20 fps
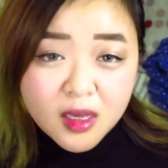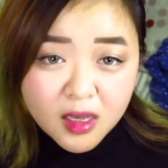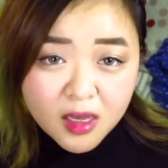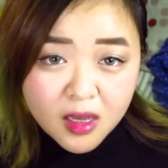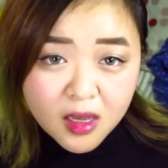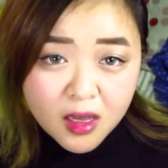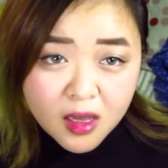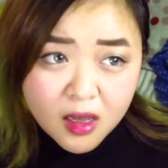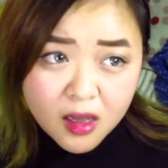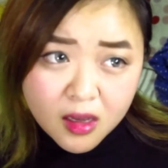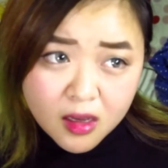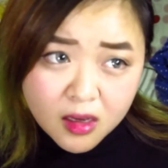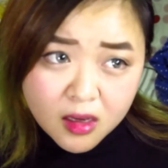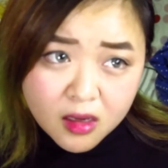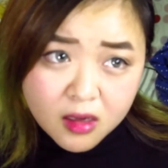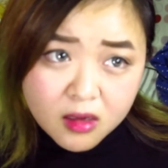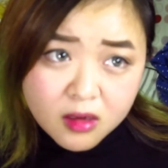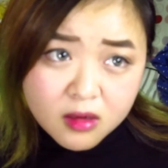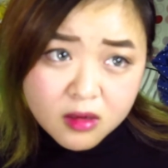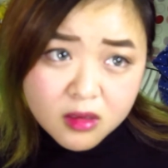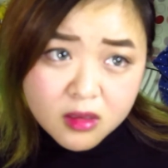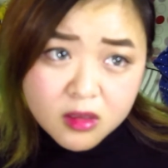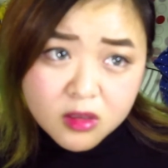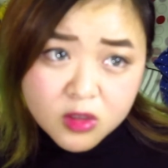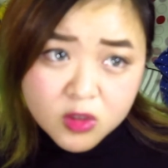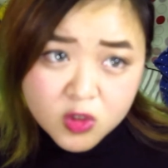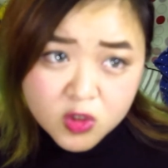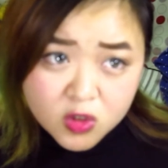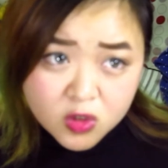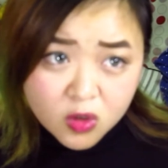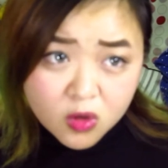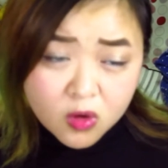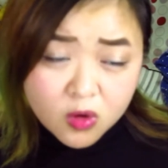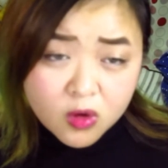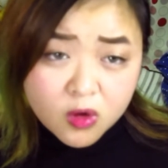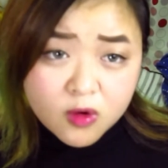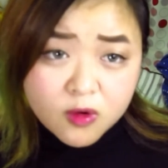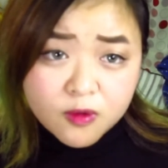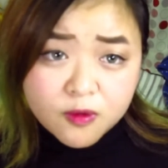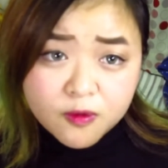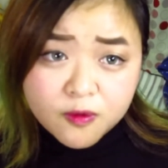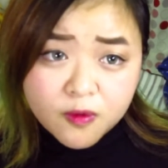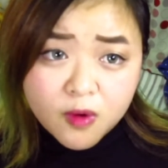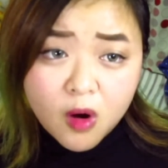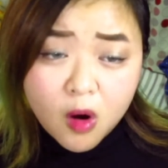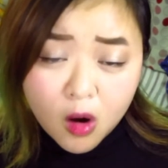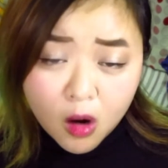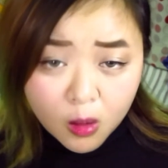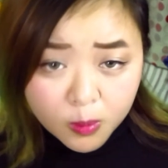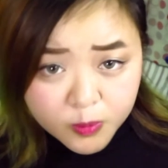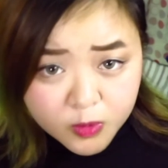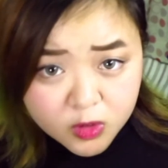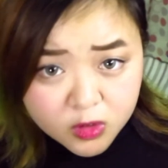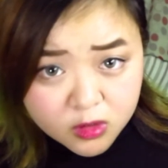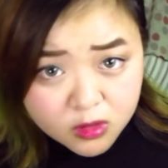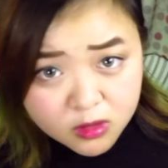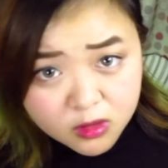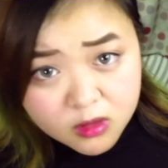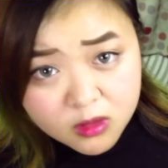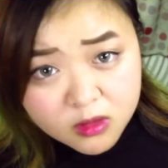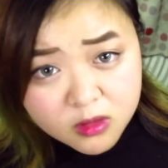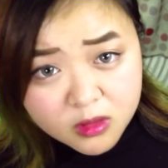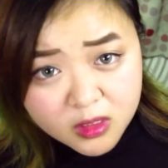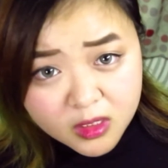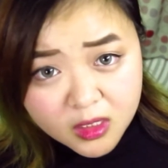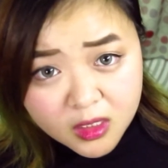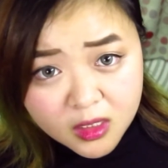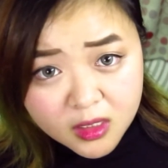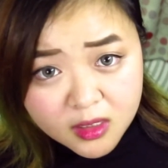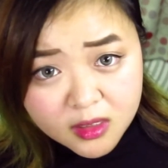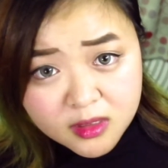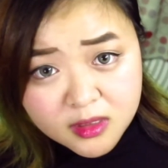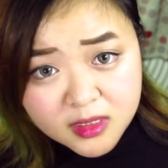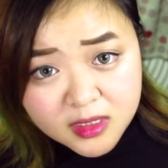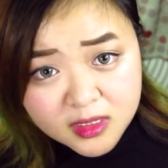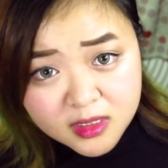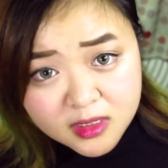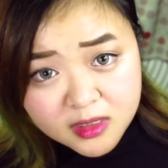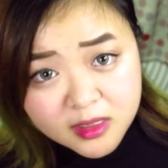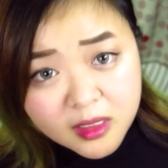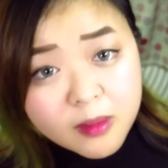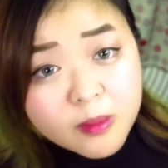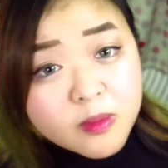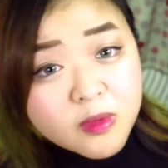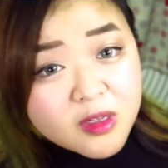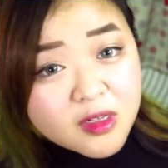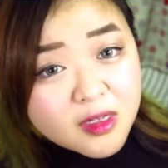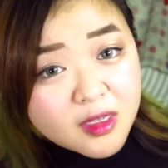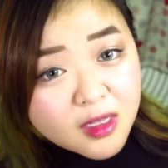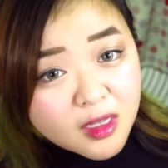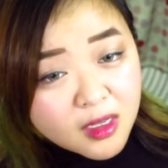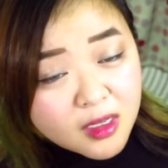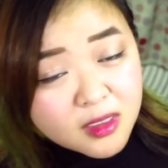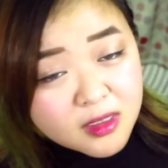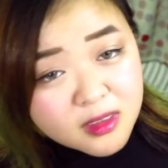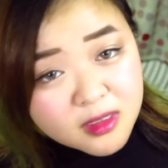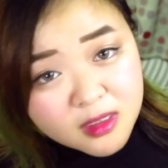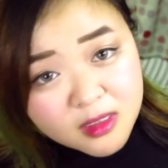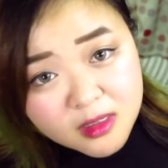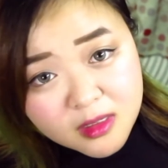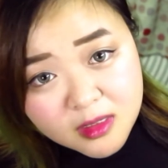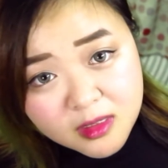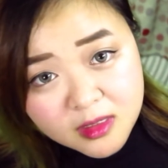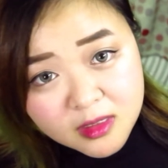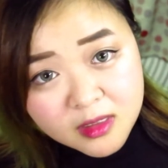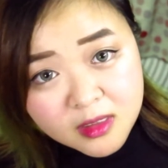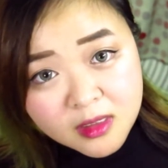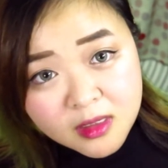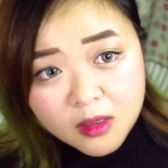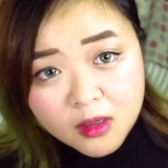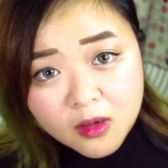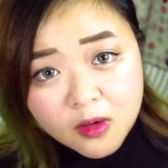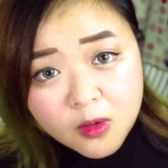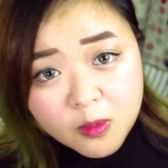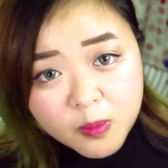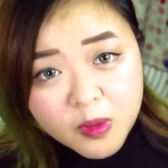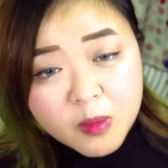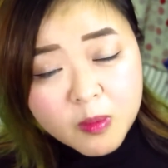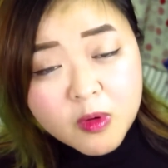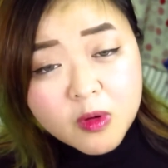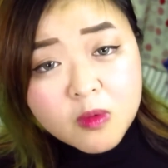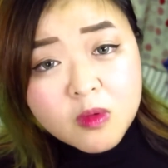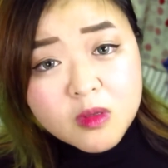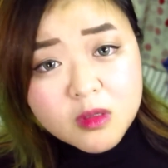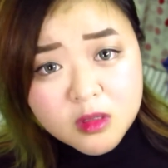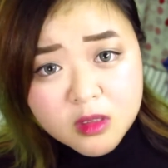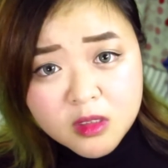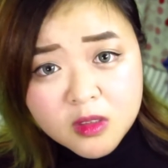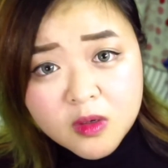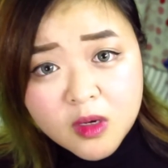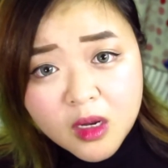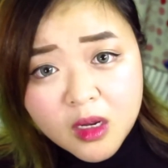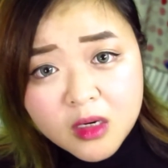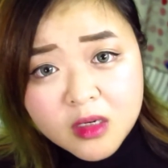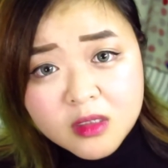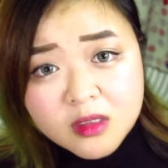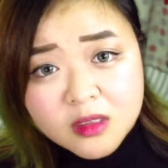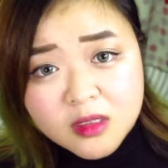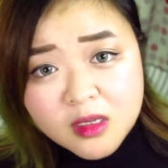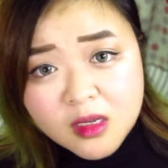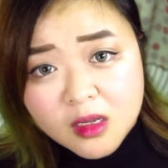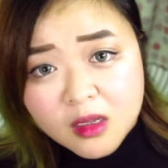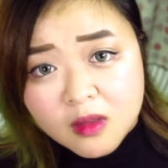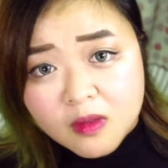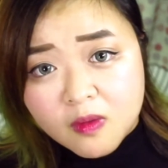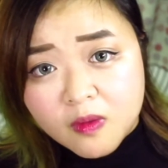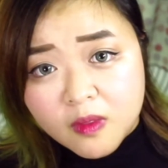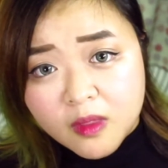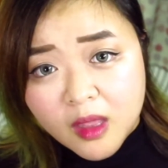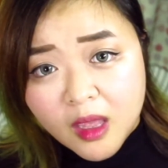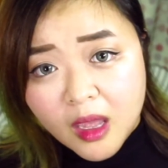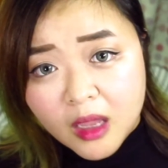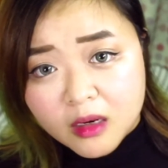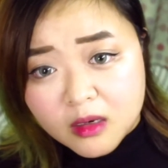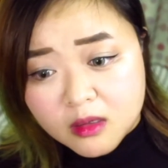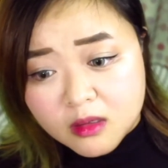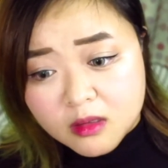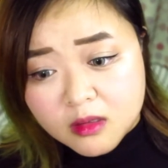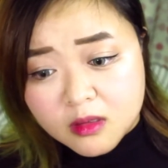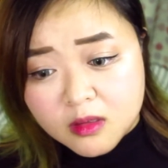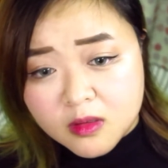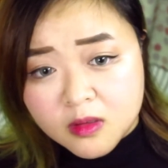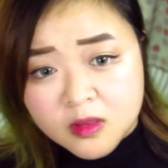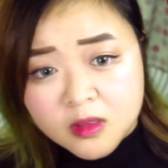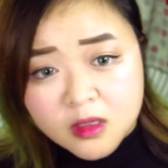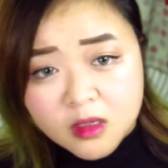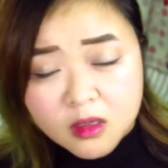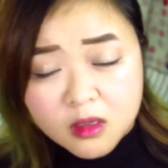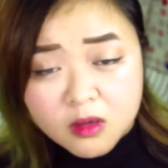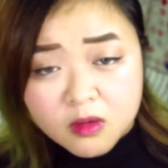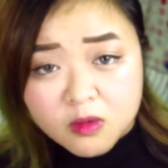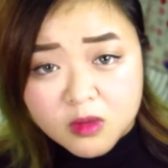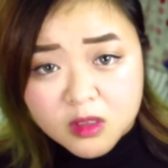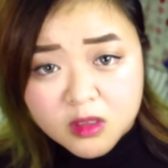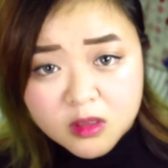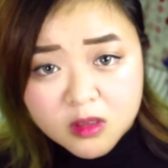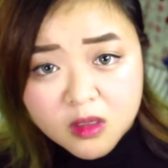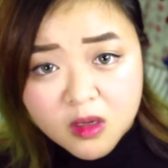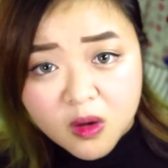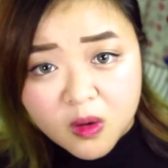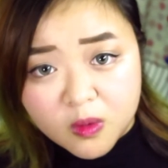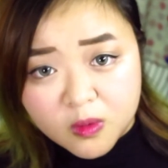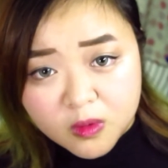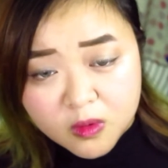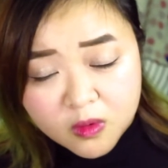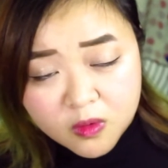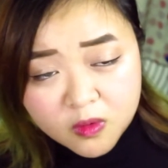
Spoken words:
kinda sort of optional in some cases. People will still understand that's a result